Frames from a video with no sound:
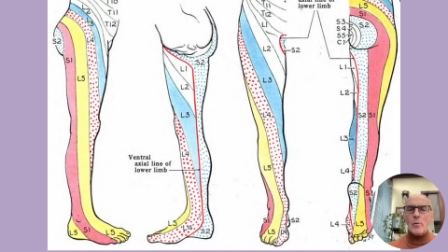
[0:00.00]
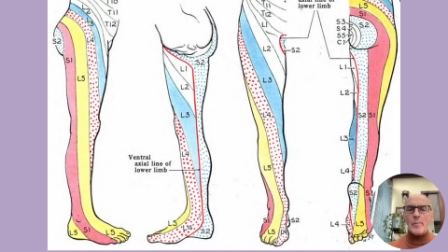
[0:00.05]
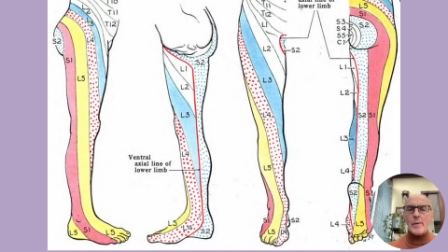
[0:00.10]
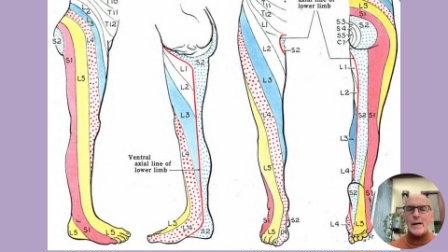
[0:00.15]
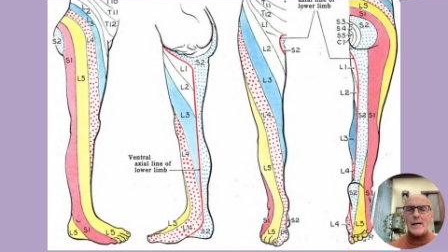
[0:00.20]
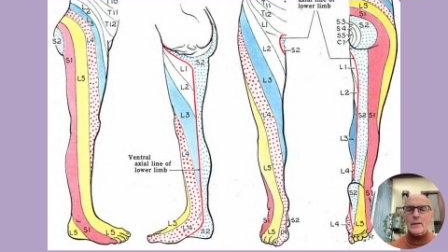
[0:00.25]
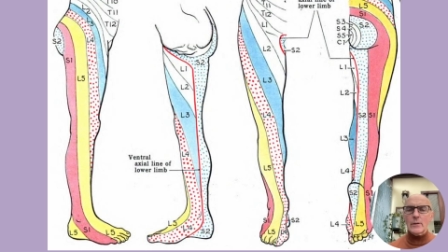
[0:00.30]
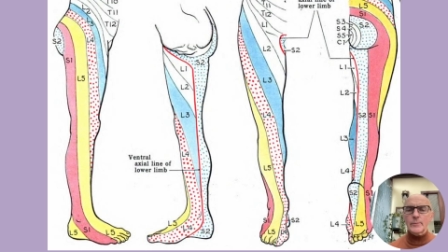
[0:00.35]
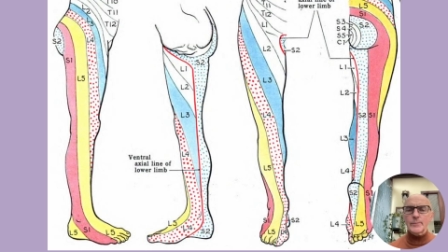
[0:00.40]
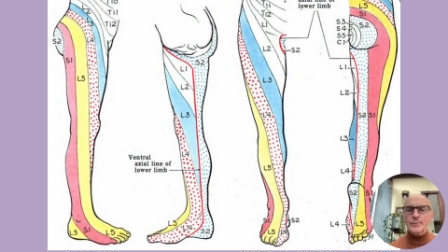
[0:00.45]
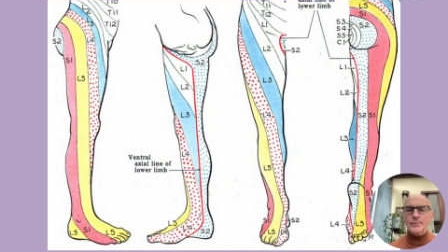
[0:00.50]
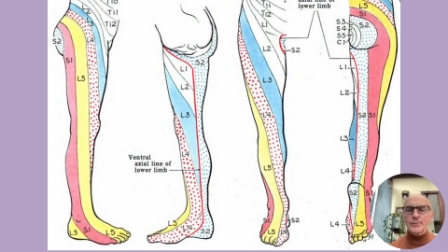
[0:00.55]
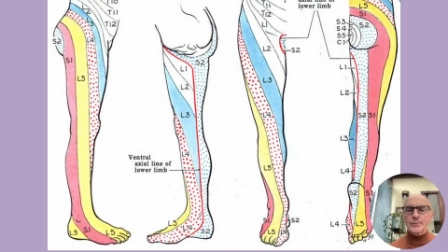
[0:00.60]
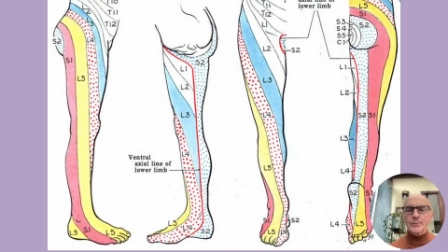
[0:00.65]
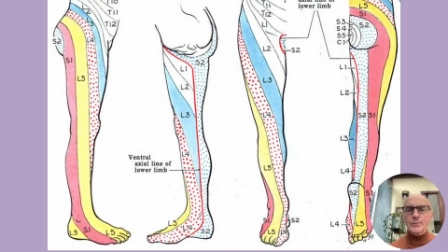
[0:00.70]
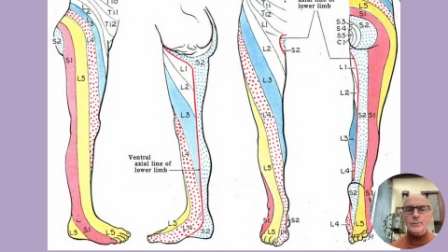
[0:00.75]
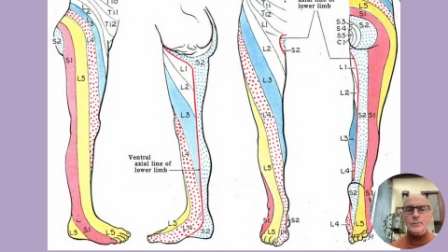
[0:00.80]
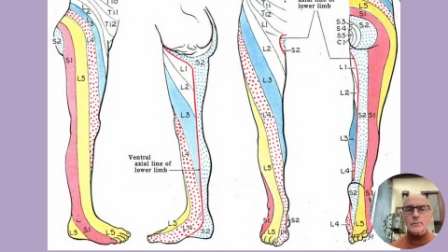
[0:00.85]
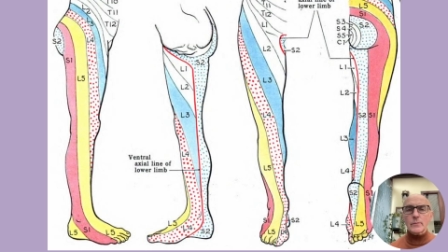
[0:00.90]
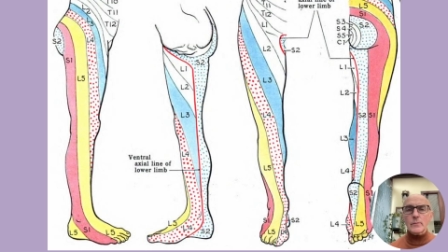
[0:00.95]
about,
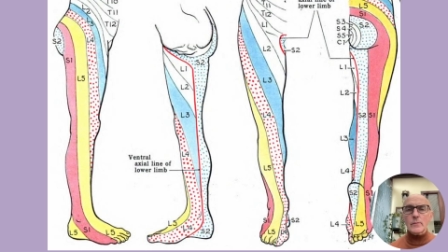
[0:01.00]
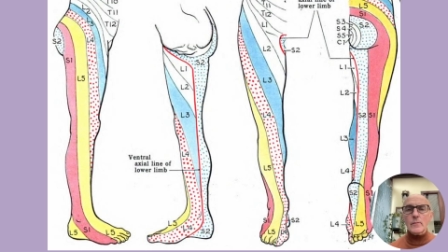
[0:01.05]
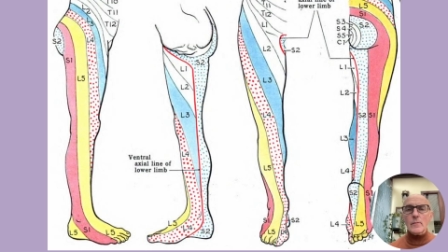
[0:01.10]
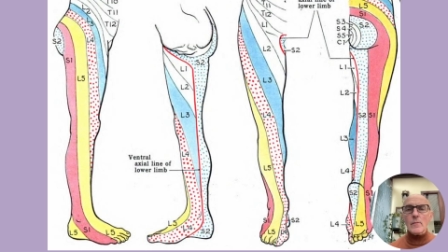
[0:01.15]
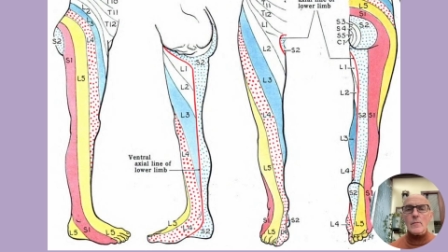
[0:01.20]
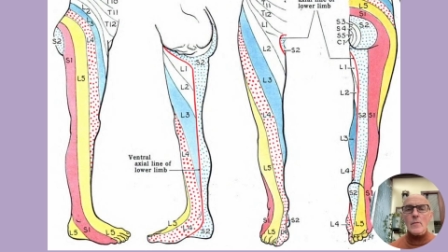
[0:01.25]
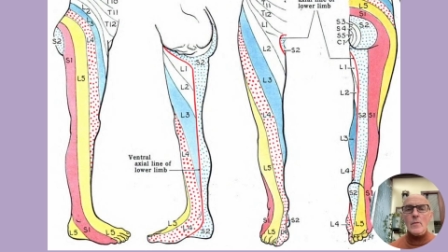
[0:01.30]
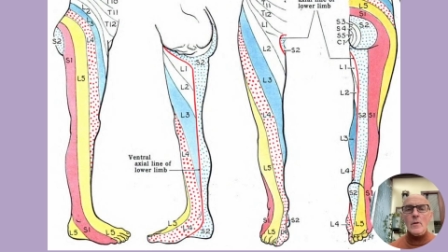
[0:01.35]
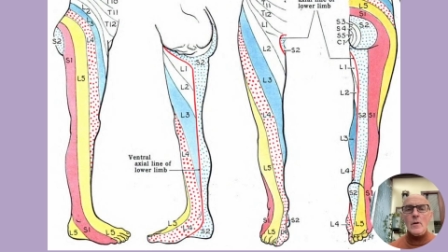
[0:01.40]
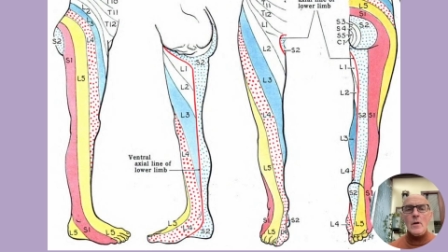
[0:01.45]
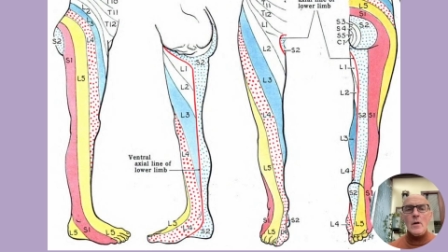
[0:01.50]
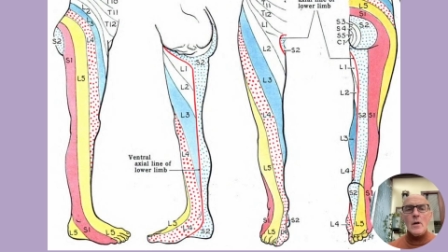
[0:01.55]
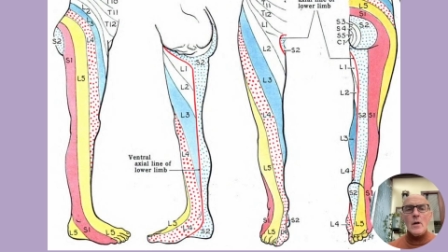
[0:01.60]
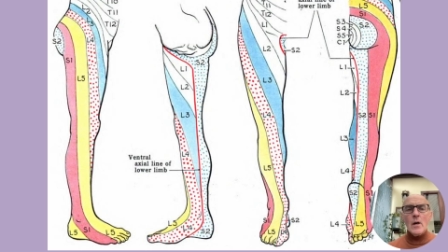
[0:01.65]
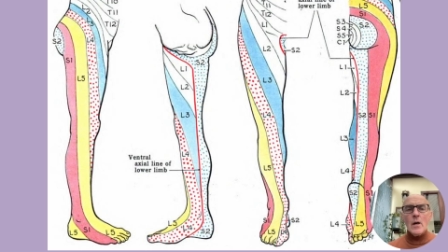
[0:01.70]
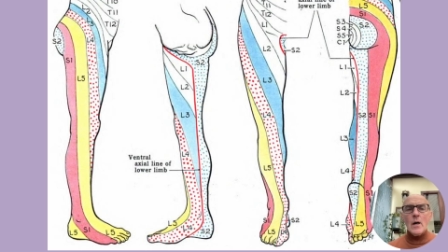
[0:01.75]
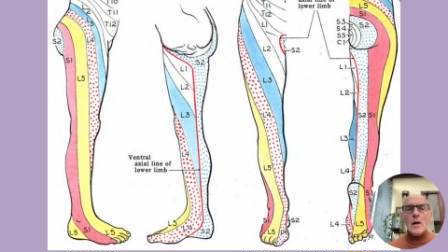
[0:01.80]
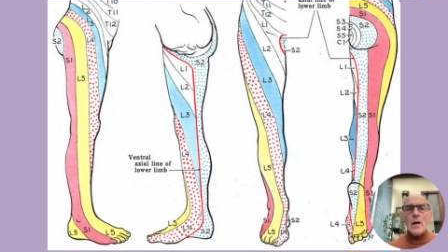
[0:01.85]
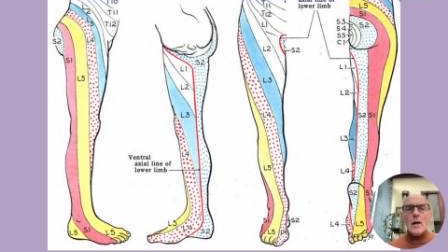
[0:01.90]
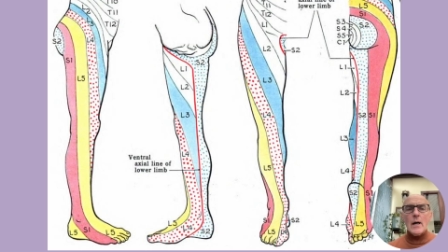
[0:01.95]

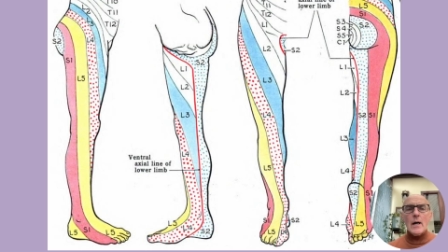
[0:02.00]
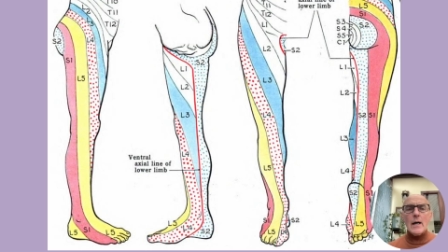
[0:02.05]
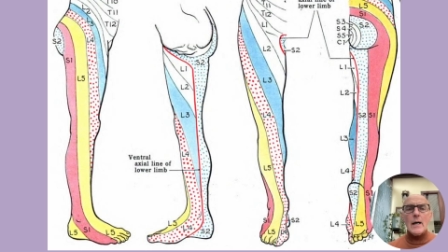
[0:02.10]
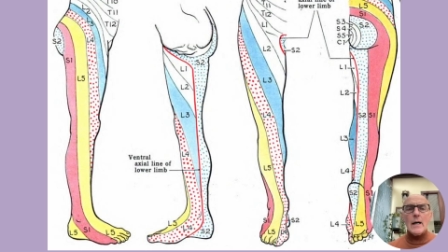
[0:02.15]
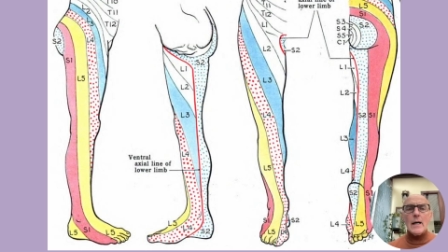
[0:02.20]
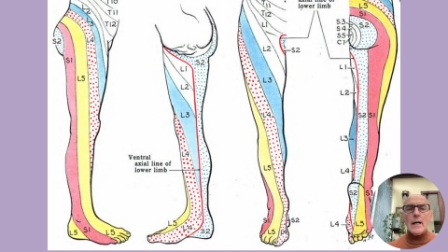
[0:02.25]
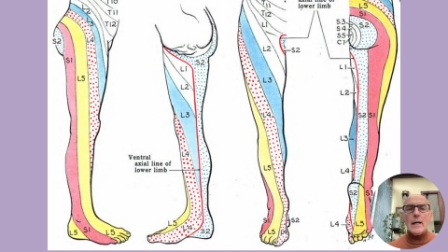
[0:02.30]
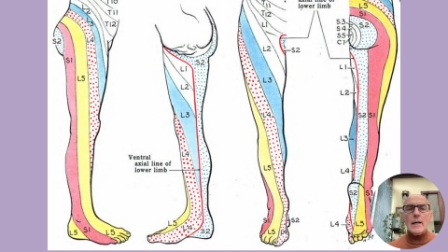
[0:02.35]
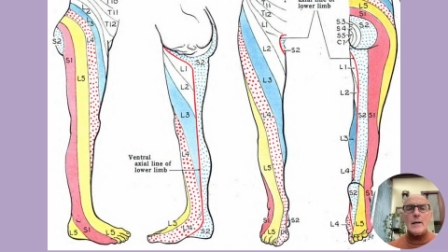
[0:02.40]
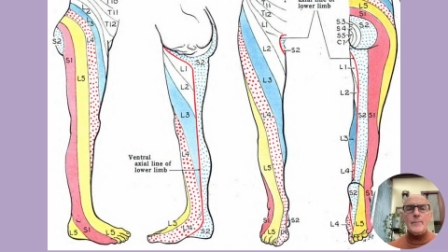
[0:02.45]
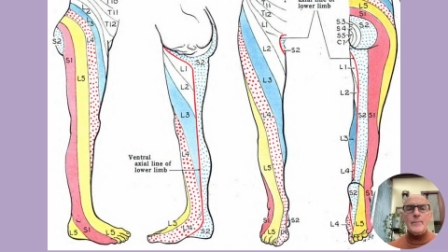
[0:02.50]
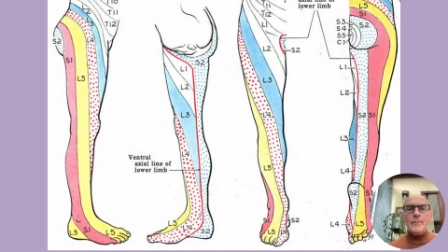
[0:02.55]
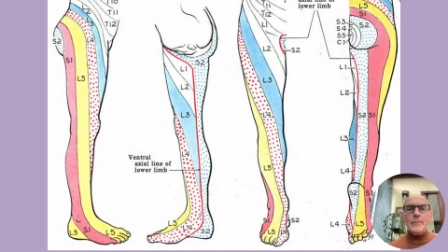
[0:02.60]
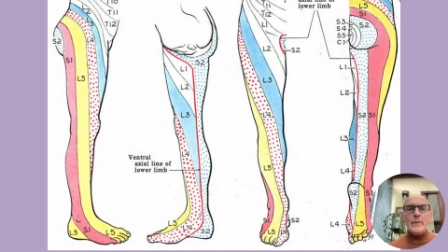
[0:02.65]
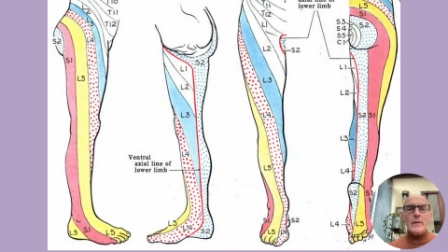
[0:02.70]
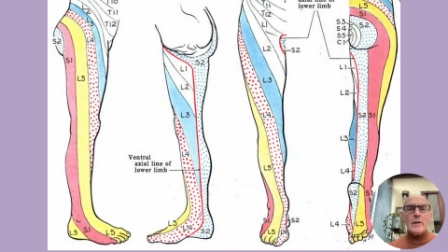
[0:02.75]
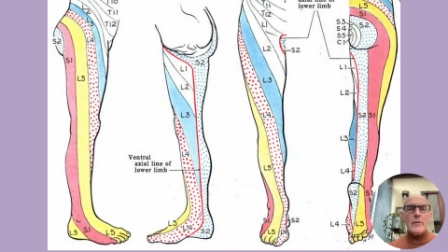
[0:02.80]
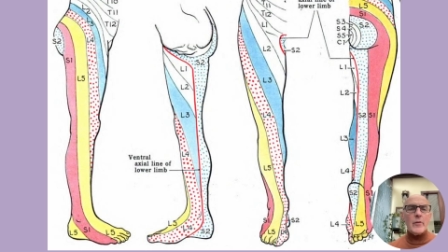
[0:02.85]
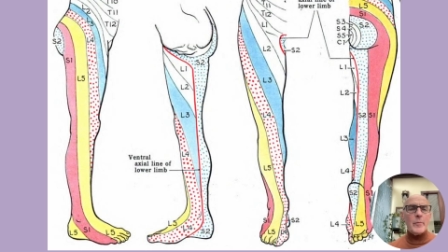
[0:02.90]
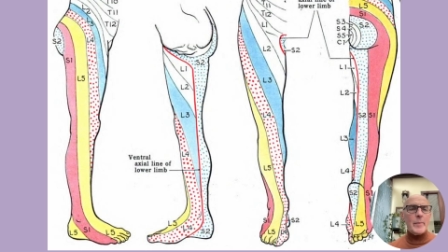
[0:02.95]
um,
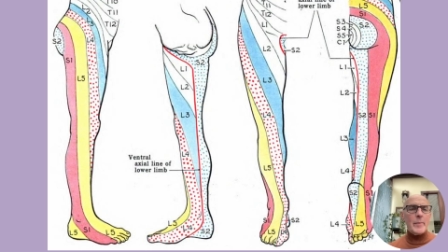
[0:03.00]
if a